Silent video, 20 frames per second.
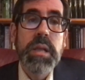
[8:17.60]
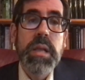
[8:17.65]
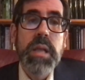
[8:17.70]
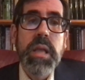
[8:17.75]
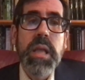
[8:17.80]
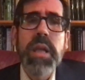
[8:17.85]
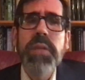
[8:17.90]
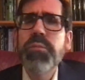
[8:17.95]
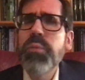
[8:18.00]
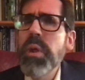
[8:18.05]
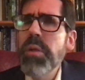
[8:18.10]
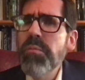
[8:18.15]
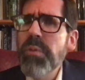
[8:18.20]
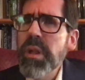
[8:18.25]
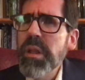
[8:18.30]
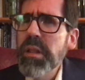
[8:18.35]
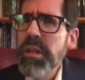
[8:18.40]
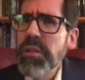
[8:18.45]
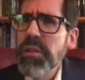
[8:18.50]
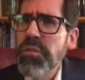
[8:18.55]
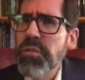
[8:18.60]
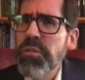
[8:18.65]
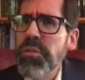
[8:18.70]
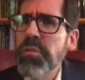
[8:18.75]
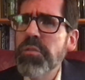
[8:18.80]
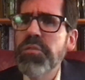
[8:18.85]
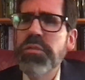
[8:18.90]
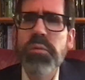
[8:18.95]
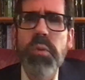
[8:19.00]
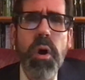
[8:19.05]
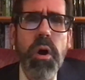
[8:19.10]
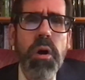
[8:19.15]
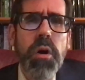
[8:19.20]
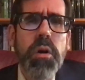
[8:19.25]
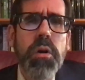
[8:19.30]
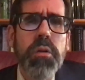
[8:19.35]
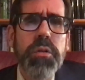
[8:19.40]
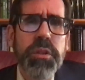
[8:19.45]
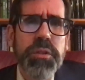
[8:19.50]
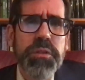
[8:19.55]
If we really turn to
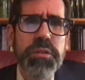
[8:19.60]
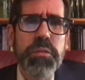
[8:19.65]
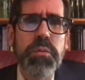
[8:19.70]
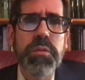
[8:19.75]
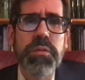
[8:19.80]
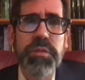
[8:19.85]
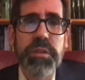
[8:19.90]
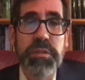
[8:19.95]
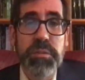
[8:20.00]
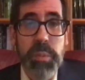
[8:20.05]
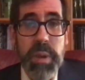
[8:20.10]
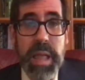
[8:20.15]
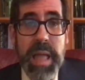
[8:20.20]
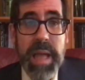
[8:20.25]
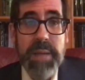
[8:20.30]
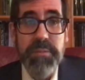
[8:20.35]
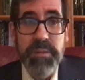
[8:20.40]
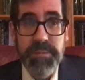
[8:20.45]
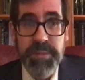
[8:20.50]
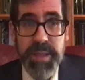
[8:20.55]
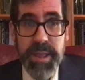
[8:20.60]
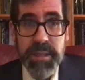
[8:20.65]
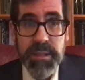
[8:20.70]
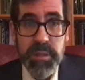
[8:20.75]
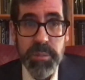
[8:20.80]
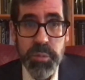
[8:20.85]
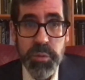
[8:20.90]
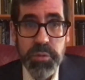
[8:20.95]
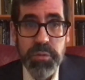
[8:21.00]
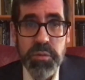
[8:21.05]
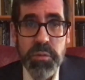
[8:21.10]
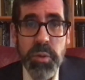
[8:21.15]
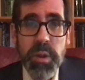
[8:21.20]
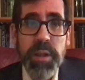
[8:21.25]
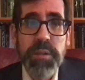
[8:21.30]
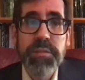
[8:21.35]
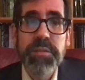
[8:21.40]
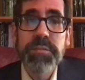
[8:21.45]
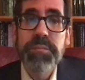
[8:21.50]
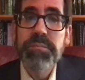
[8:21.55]
all the sources we have available to
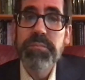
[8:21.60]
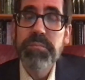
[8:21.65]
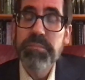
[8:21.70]
us,